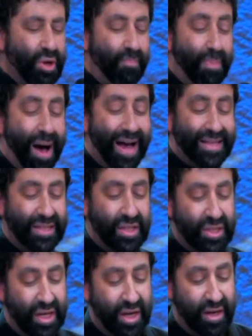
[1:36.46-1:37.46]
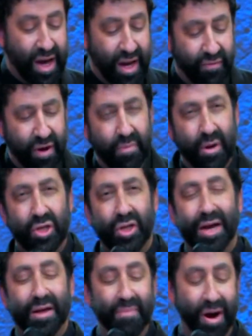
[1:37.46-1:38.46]
apostasy, kind of very much
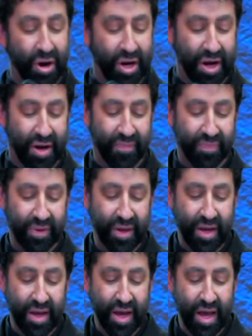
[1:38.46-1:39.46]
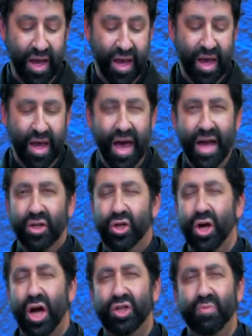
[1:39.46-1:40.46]
like America. And
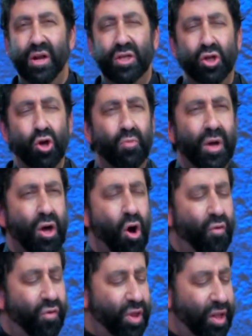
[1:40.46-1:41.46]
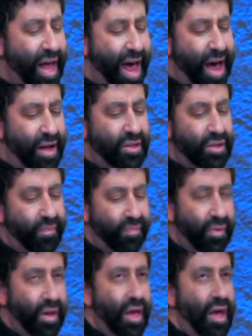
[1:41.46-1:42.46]
judgment is looming over the land
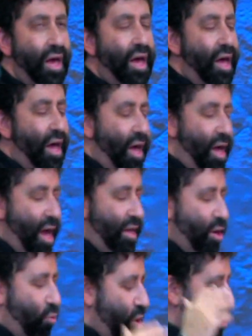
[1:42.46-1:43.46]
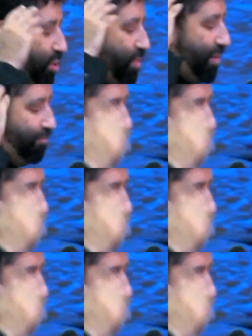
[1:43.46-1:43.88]
and they're worshiping